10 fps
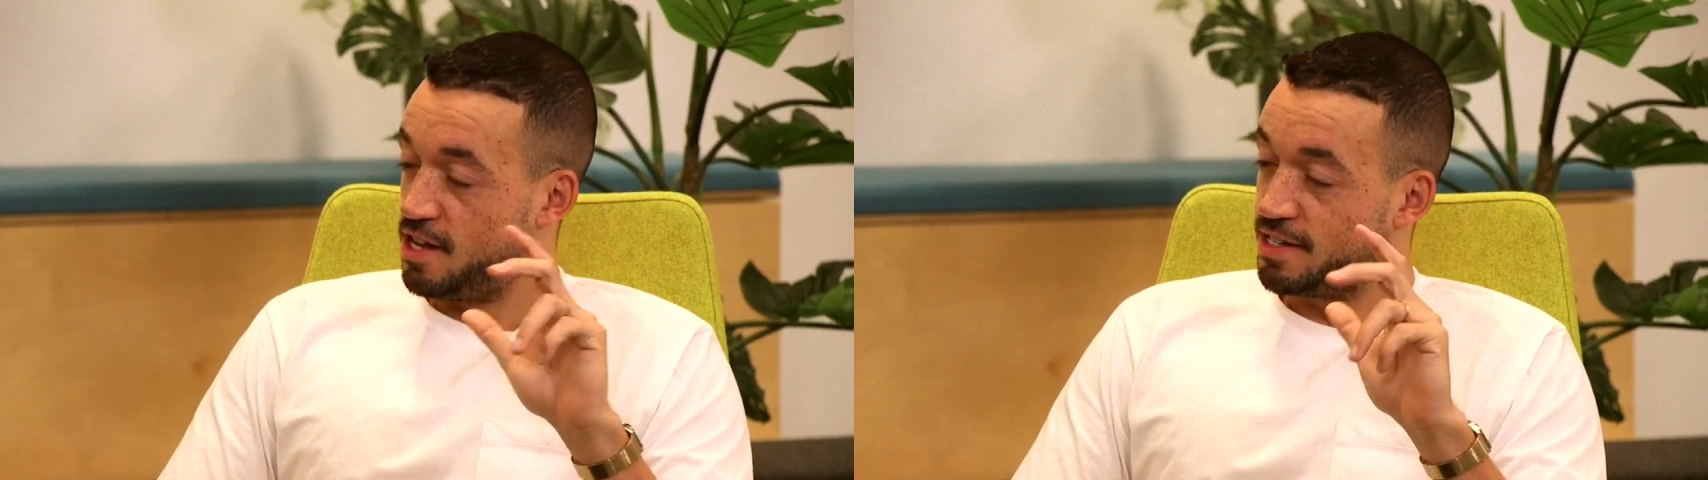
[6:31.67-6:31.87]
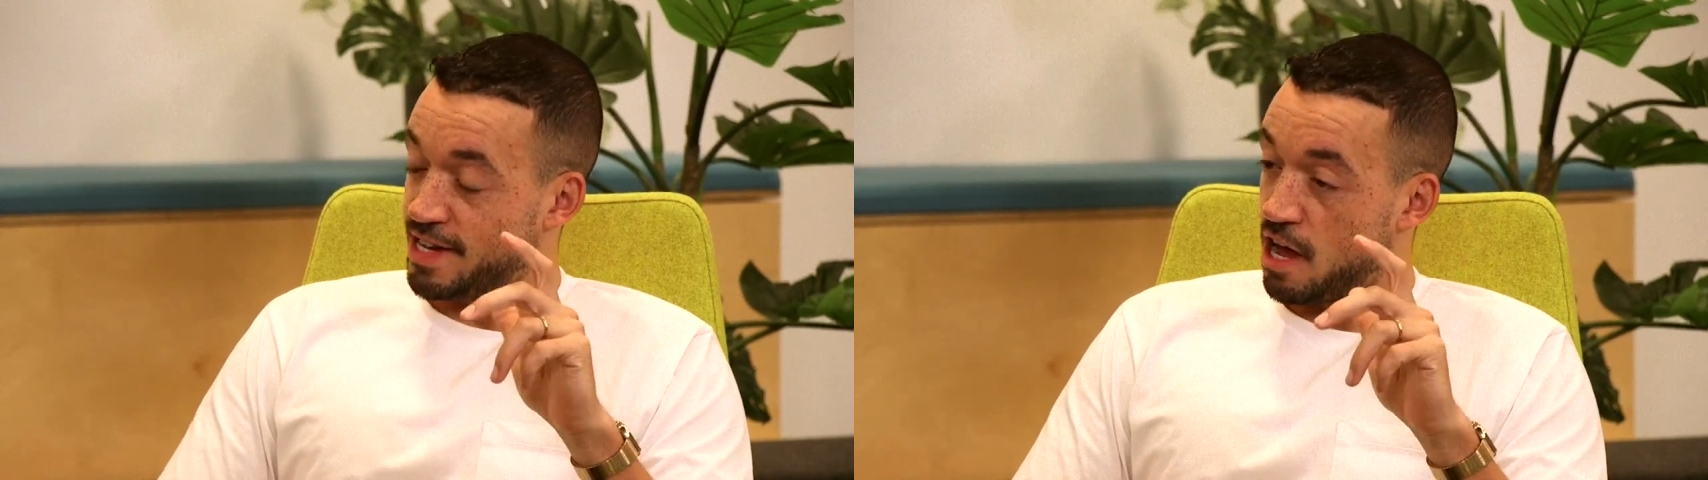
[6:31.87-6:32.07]

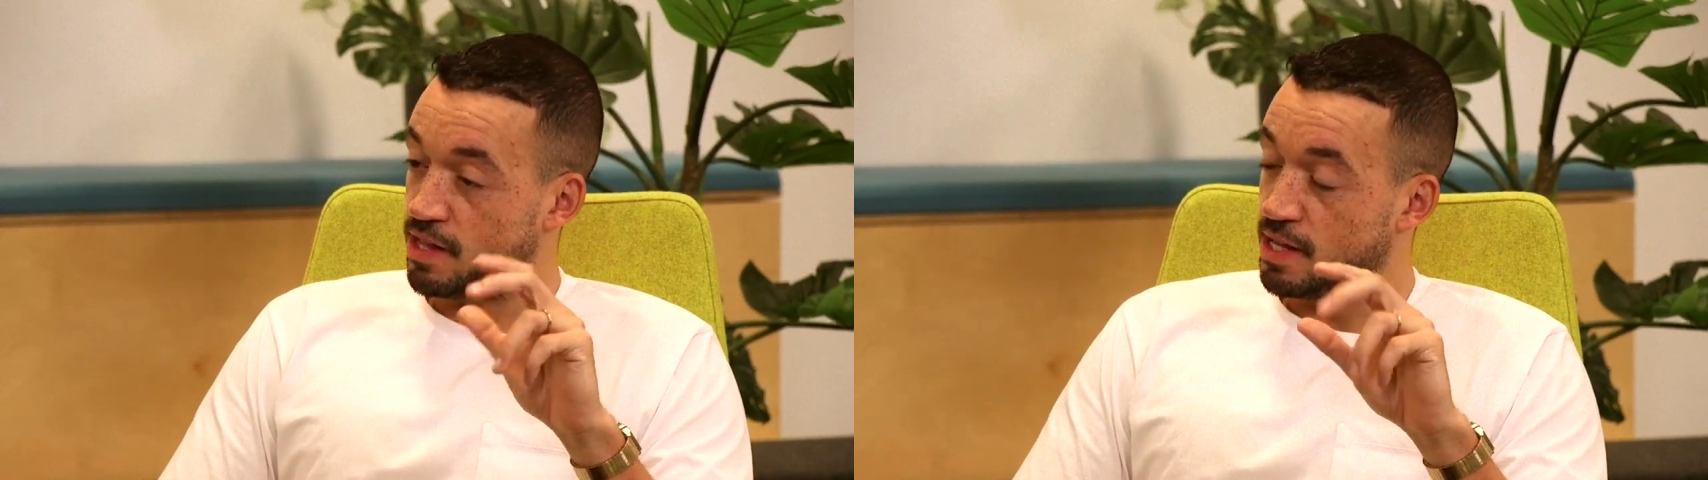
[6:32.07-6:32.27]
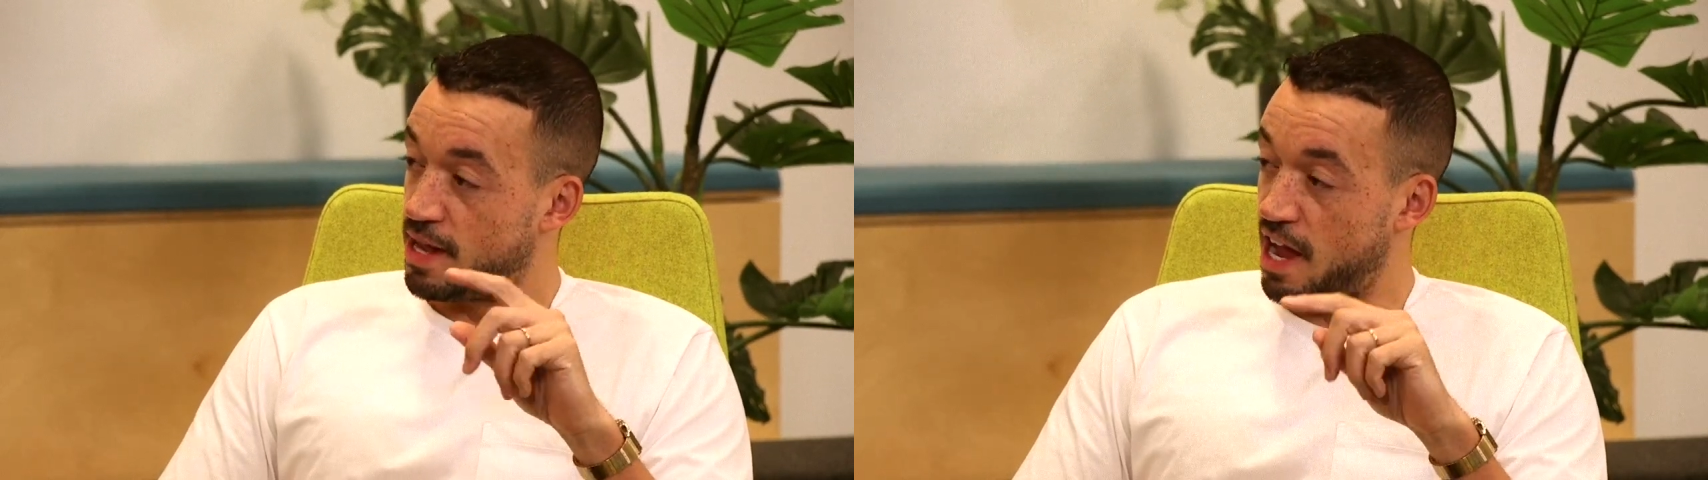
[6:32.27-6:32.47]
So now I
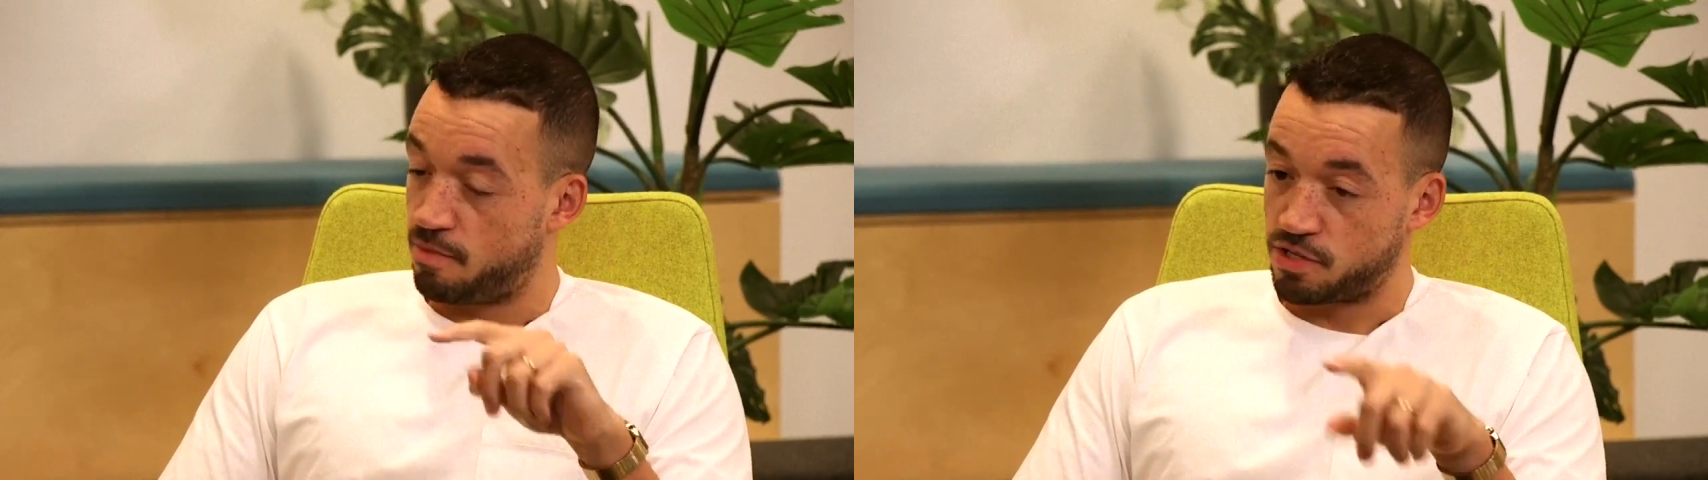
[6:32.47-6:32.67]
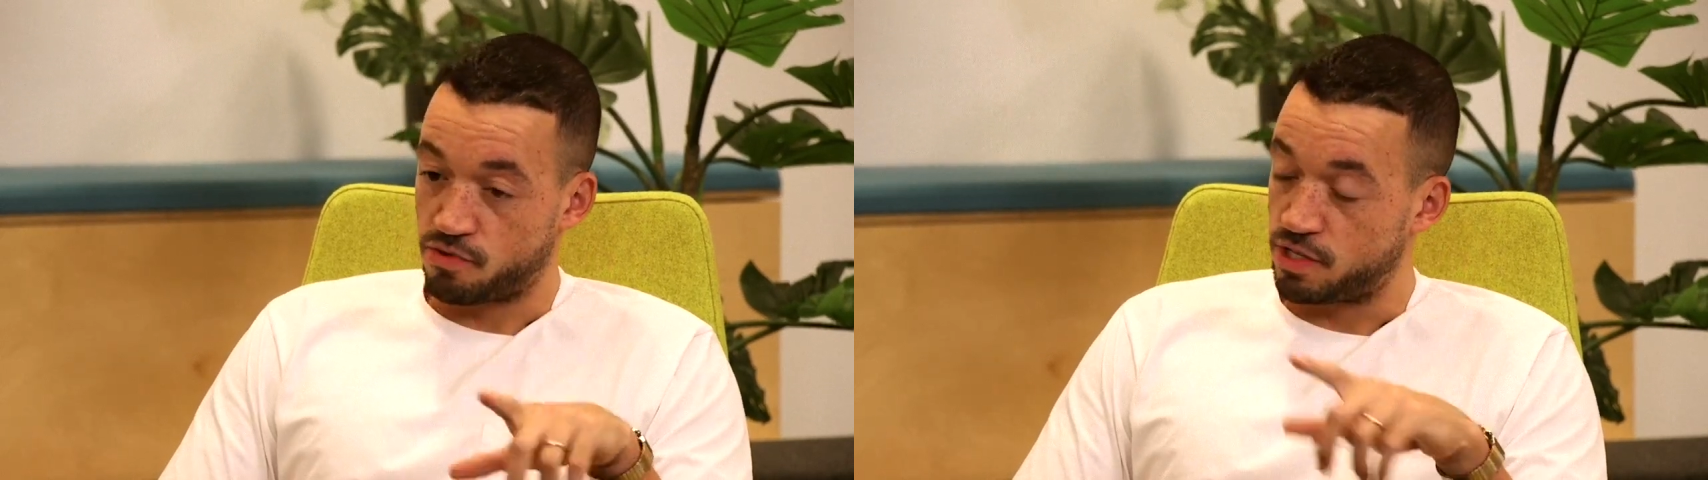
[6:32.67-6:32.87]
think they're
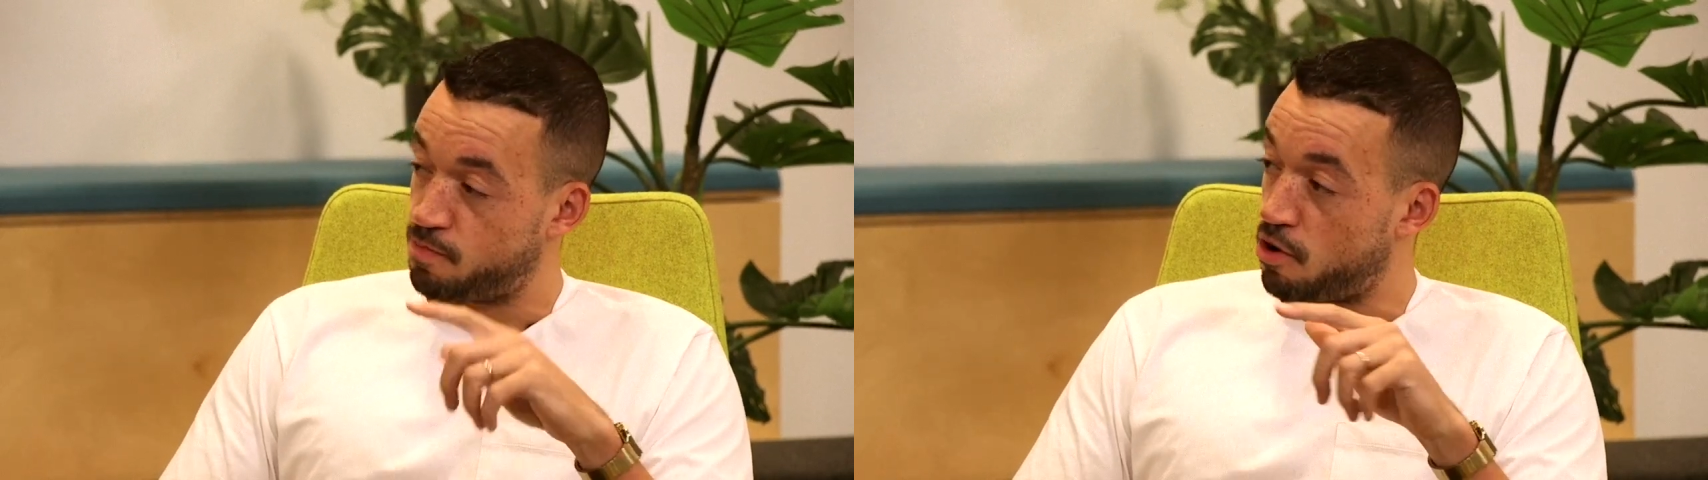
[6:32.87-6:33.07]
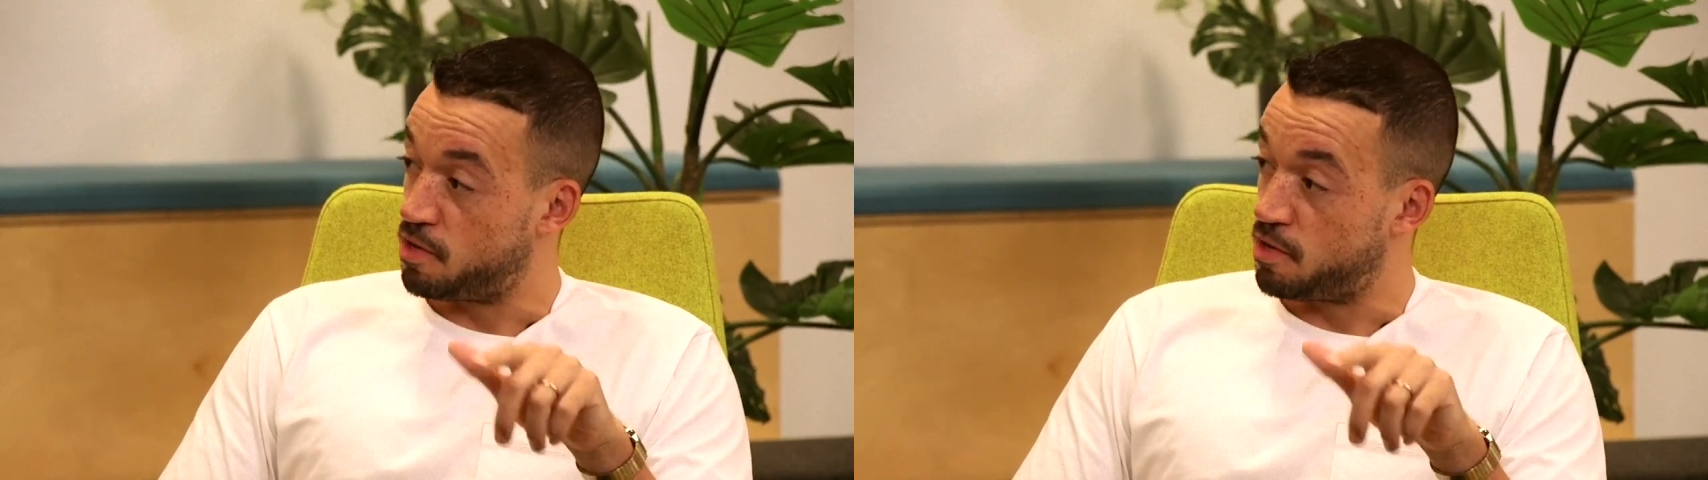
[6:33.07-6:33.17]
able to respond